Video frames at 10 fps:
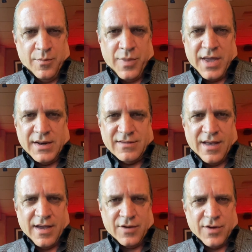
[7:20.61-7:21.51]
being an
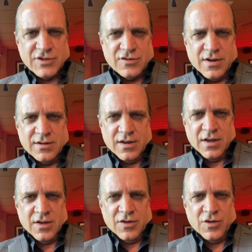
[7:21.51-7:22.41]
Italian restaurant,
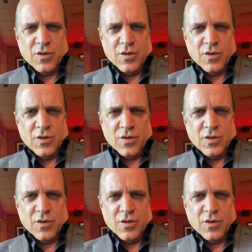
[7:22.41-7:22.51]
you